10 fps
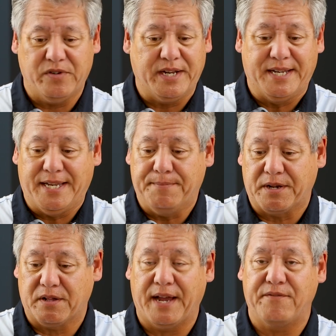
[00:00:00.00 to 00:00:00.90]
what a
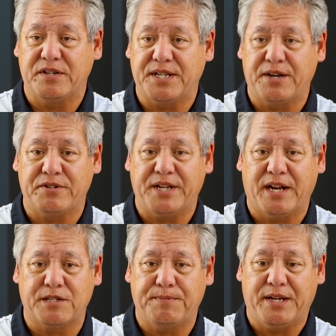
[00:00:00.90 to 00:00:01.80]
typical average center
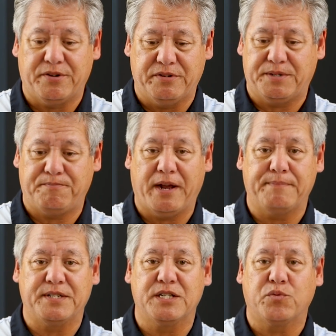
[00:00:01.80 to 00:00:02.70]
channel speaker is
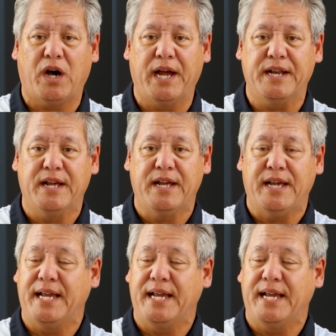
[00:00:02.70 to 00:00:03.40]
perhaps this wide,